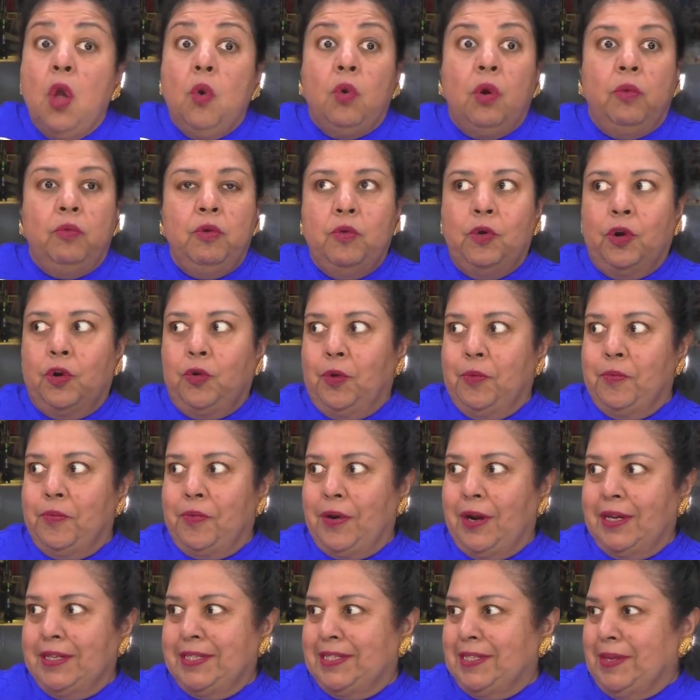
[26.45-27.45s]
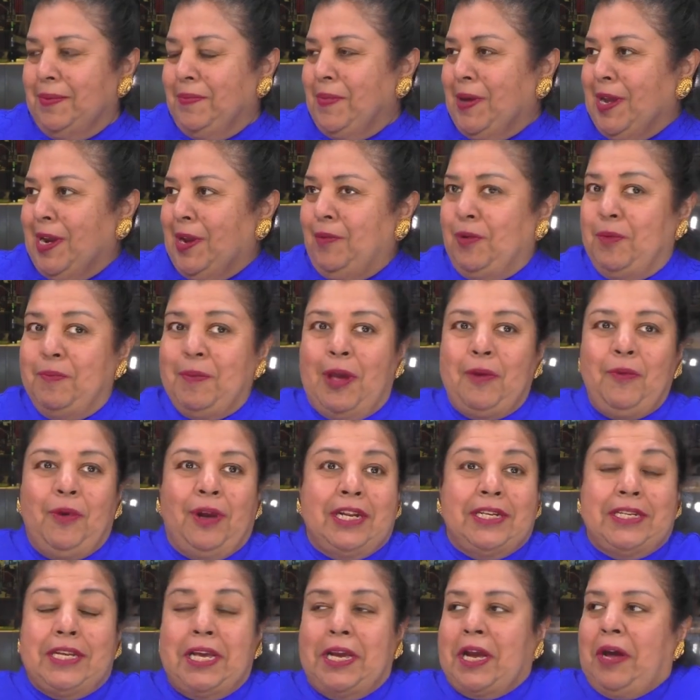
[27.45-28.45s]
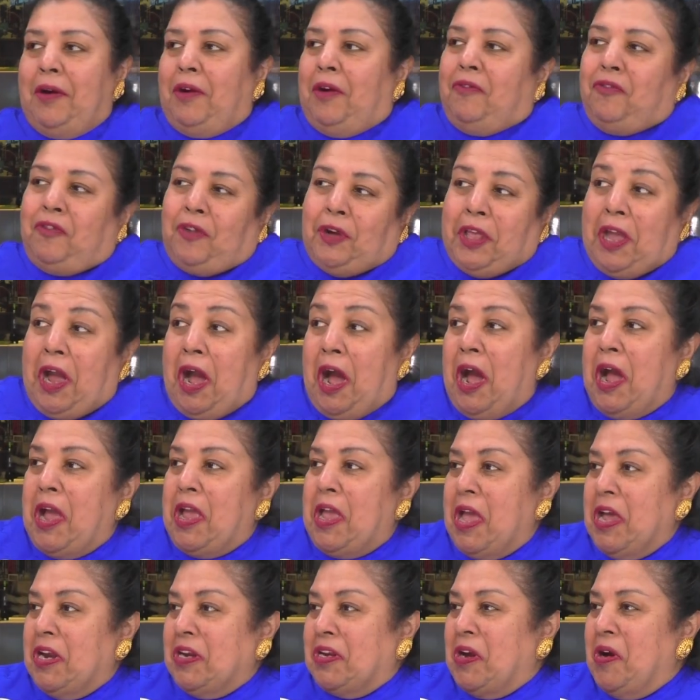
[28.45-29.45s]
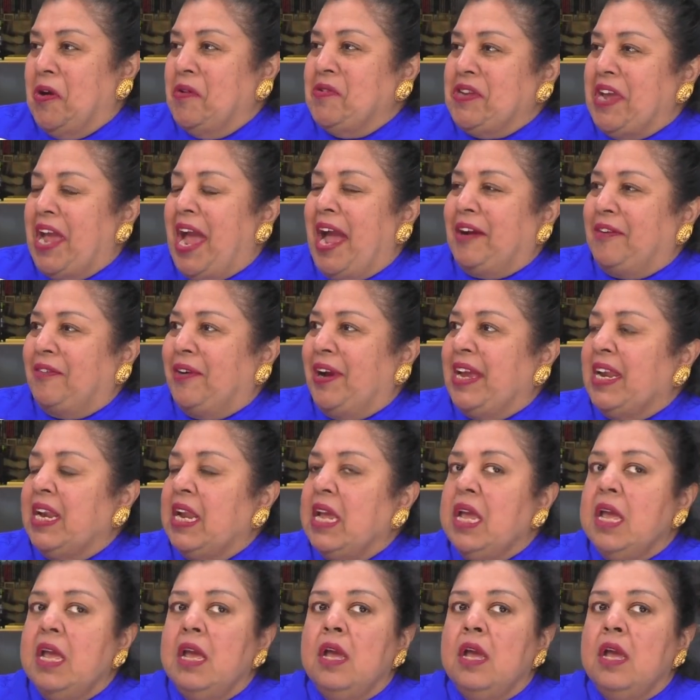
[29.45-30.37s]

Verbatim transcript: When we want to impress somebody, we might want to take out a very high end cognac, right?